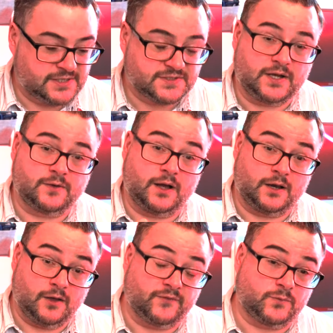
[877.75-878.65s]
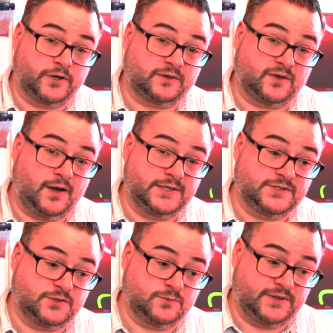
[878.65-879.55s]
So a lot of the work that I
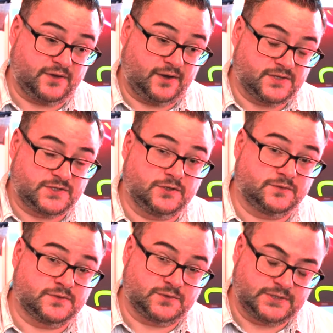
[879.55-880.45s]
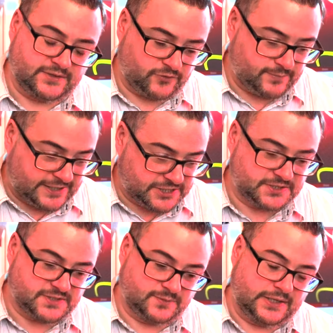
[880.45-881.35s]
do with either students or delivery
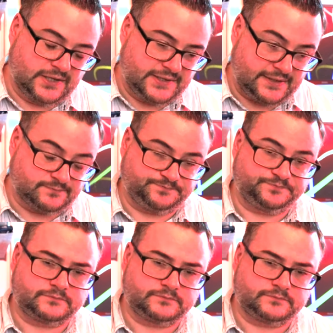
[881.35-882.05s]
managers who are learning